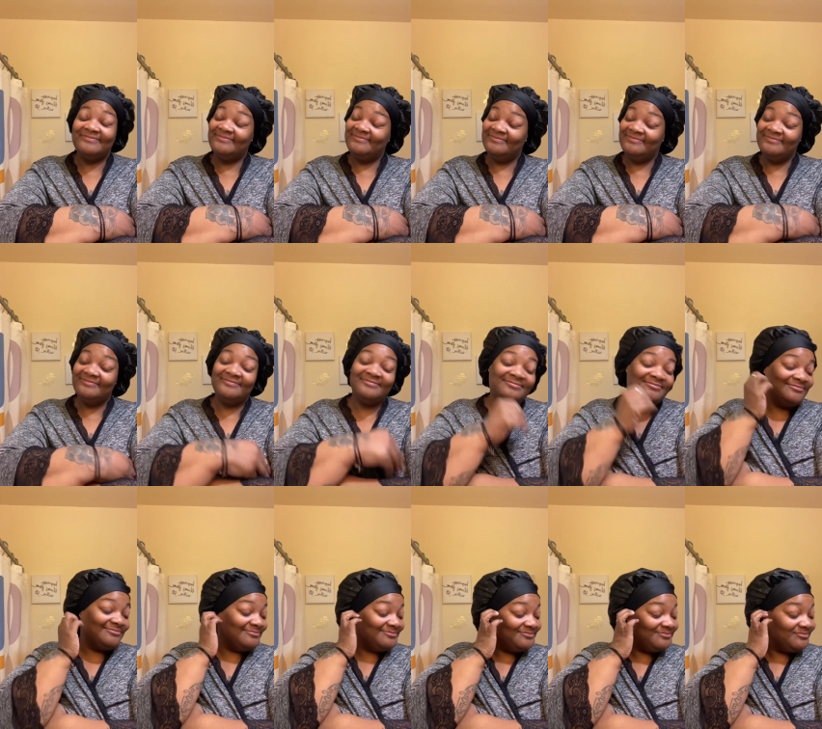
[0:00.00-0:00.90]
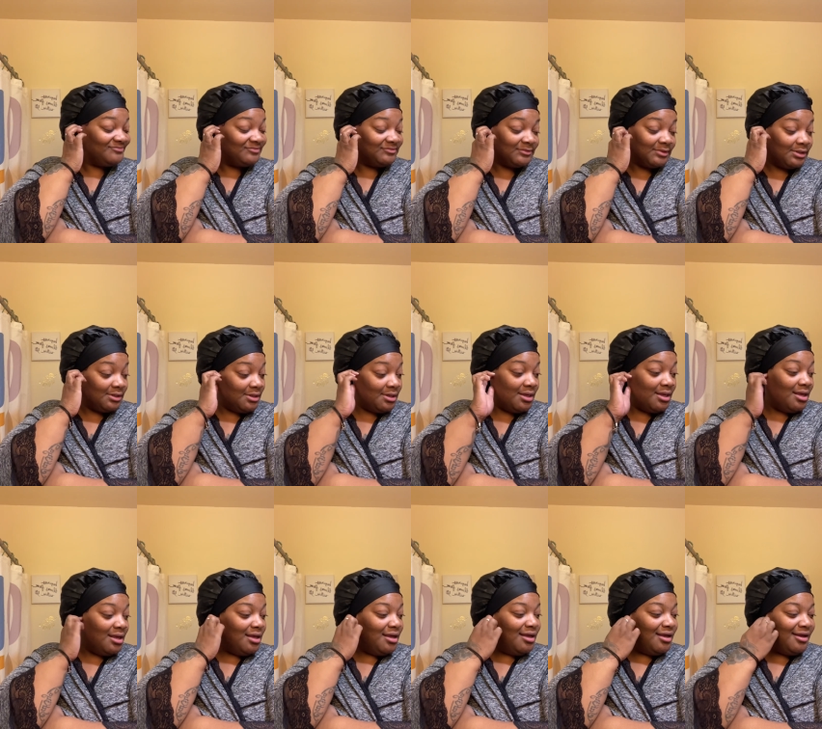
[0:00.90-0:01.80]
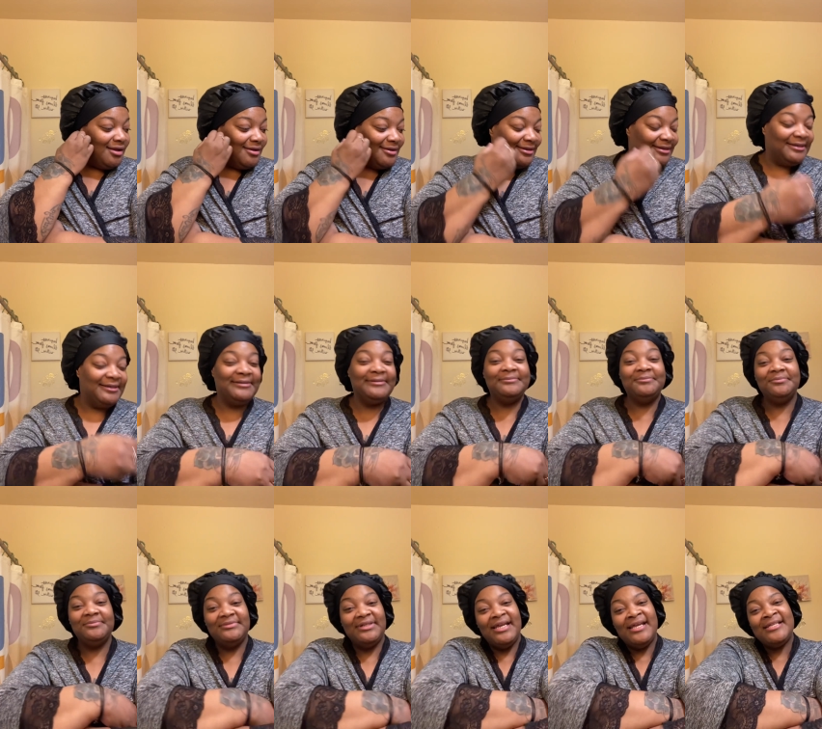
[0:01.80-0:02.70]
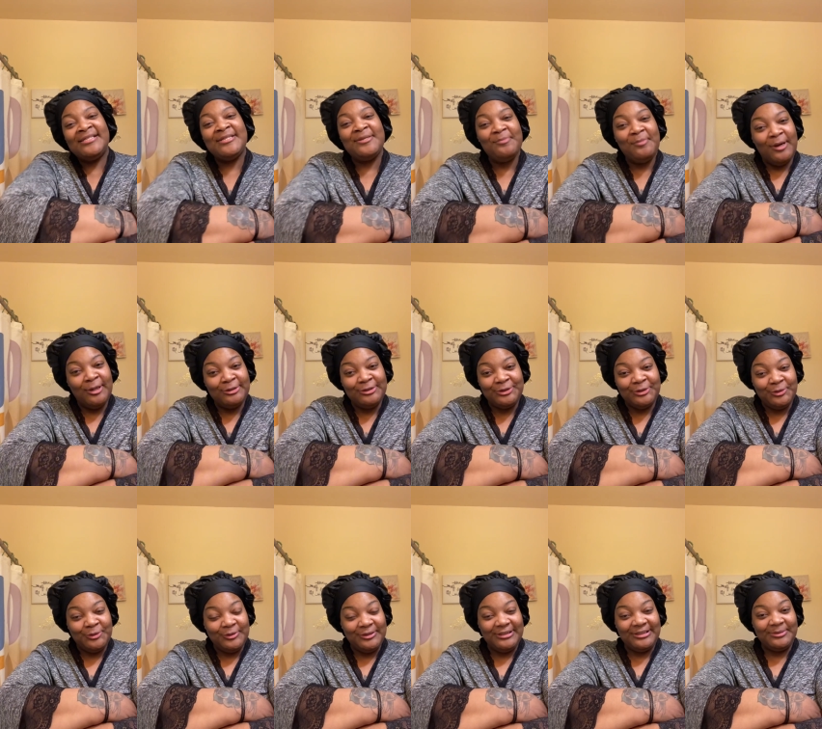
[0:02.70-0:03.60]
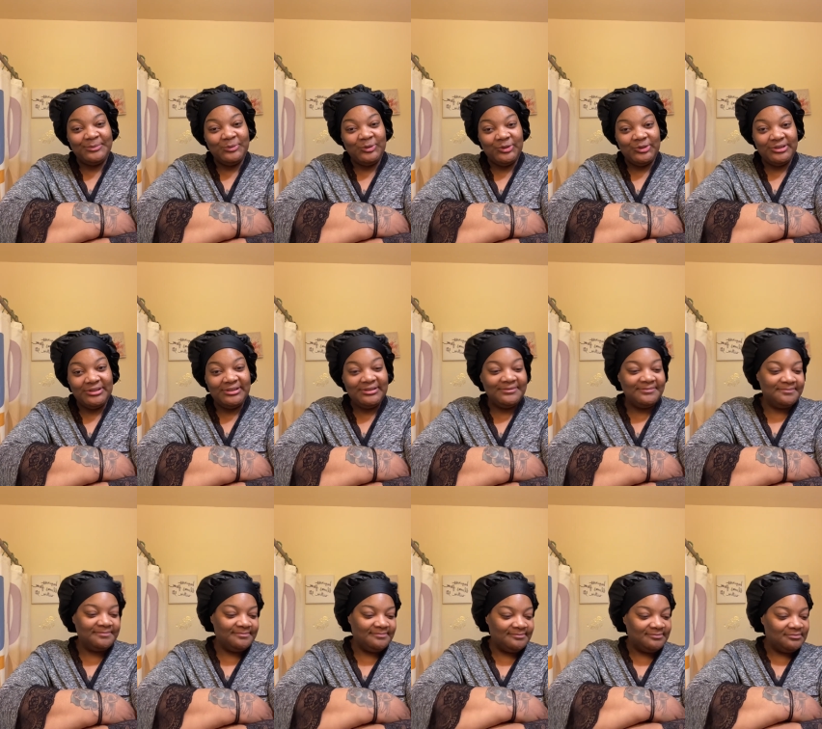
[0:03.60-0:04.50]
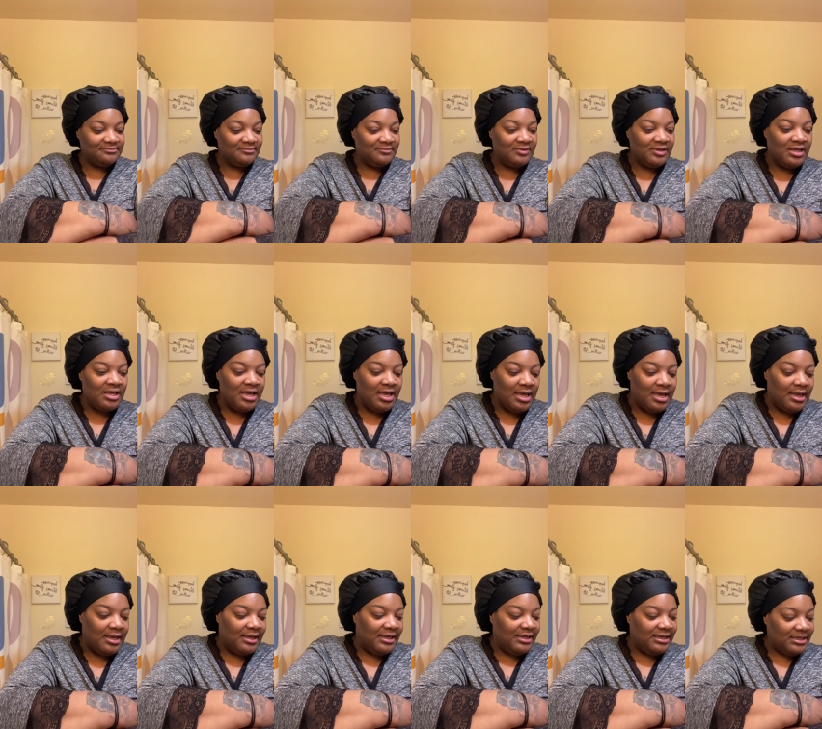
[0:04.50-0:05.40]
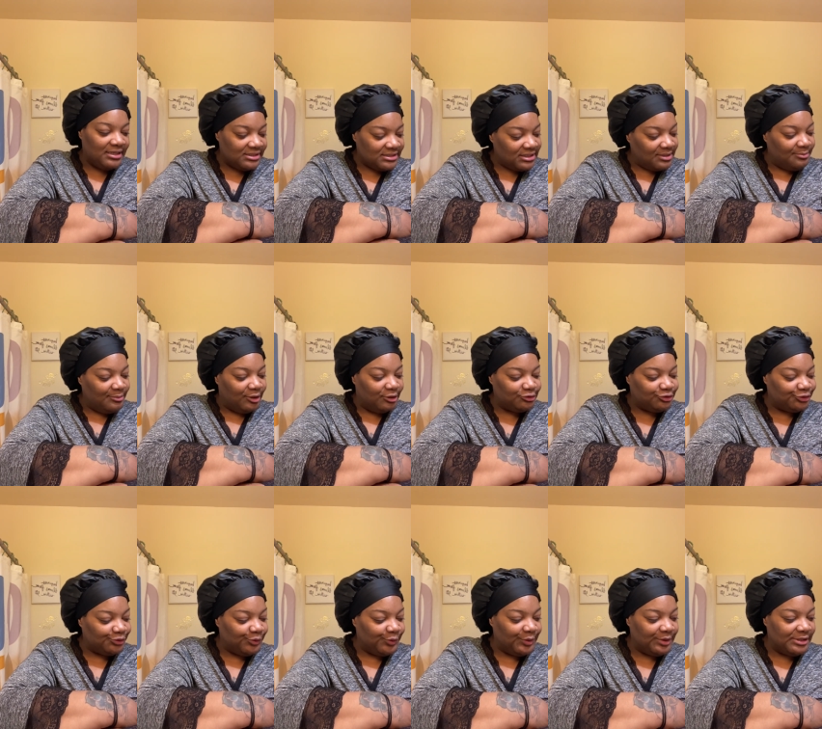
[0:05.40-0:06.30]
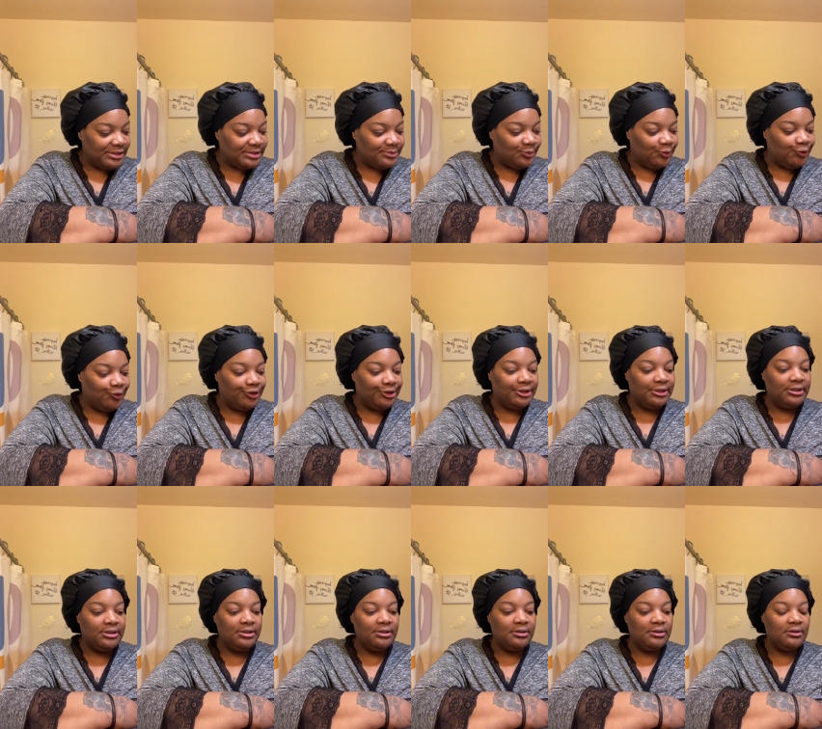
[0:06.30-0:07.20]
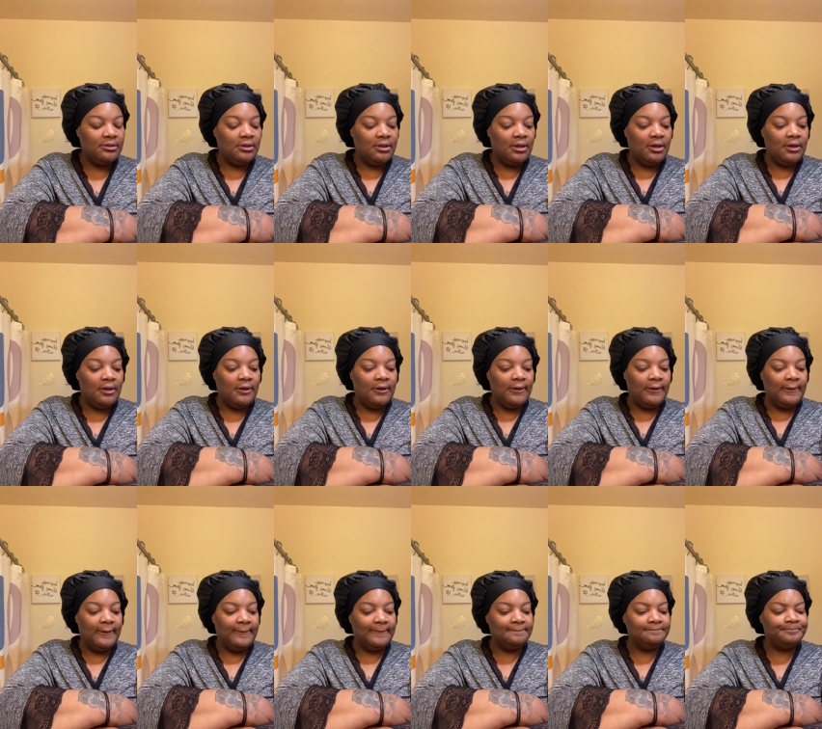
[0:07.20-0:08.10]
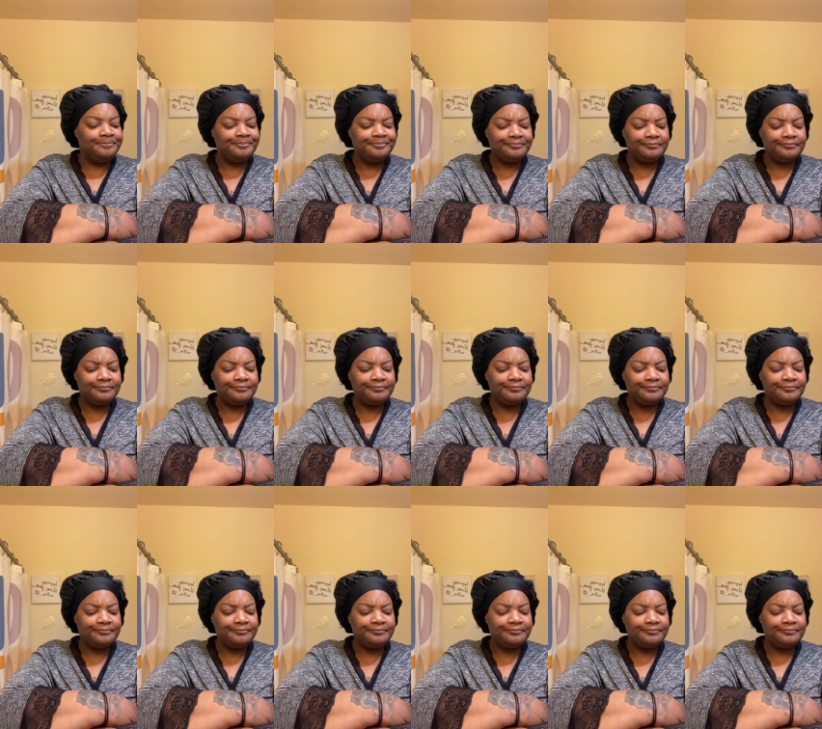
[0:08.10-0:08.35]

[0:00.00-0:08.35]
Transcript: mm, um, it's emotional this morning. It's emotional this morning. Um,